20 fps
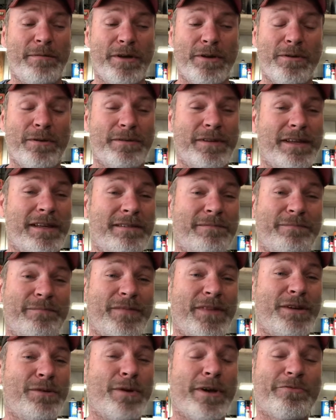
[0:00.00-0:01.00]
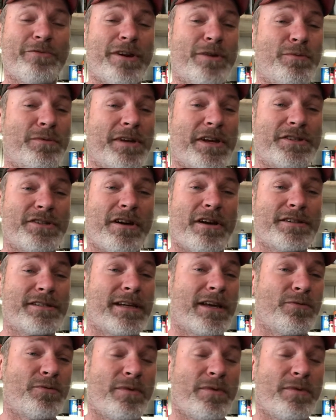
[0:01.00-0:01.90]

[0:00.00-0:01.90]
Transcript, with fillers: you can you can only run exhaust down